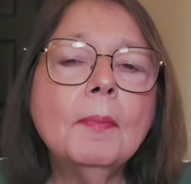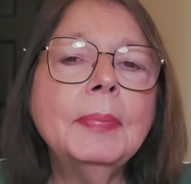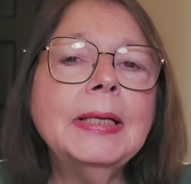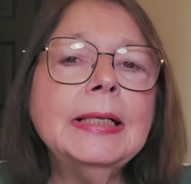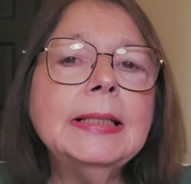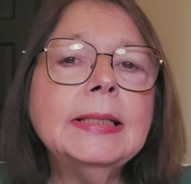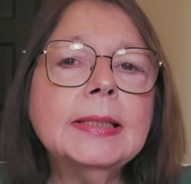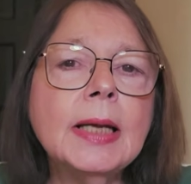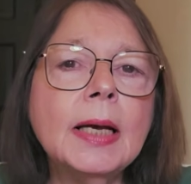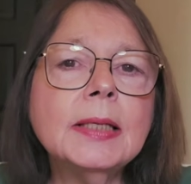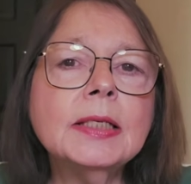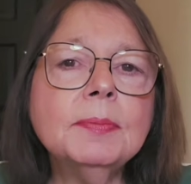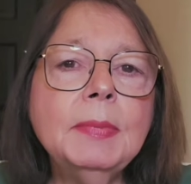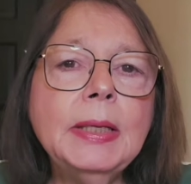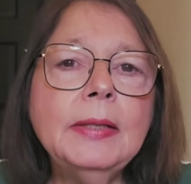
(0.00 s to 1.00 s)
but it
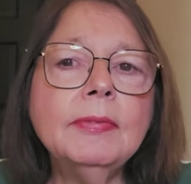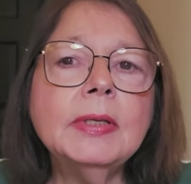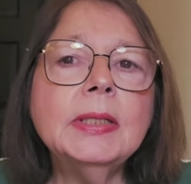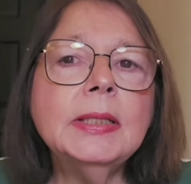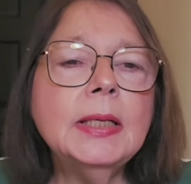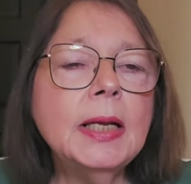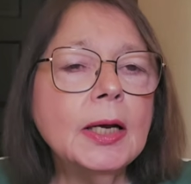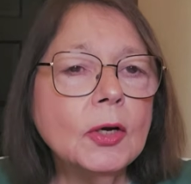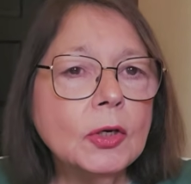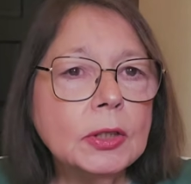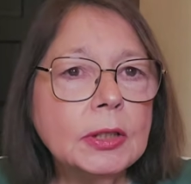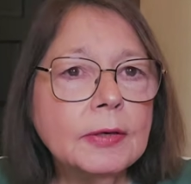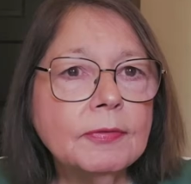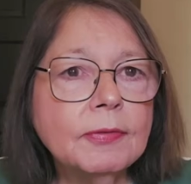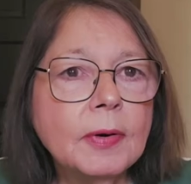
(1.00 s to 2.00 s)
does mean the
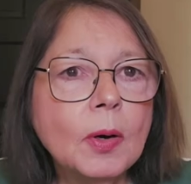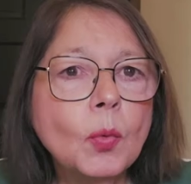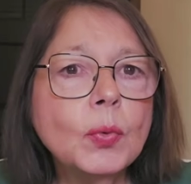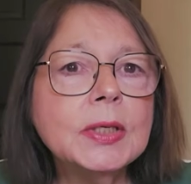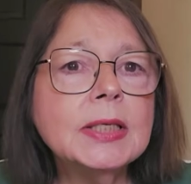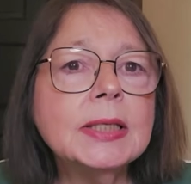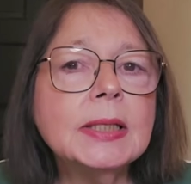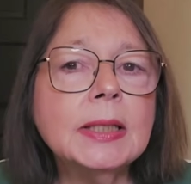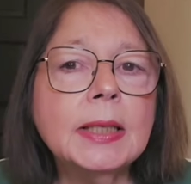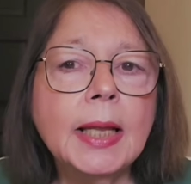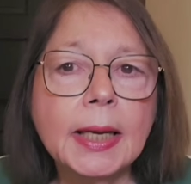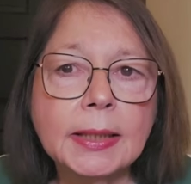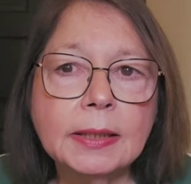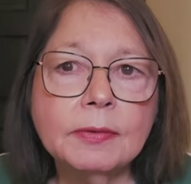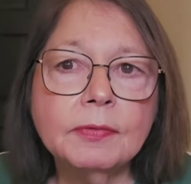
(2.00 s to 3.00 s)
narrative was
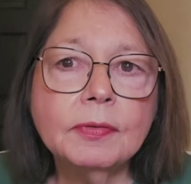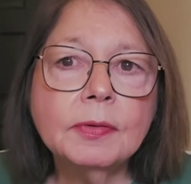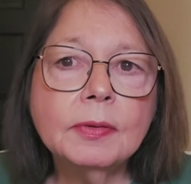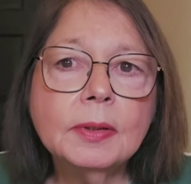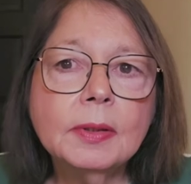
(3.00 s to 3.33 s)
selective.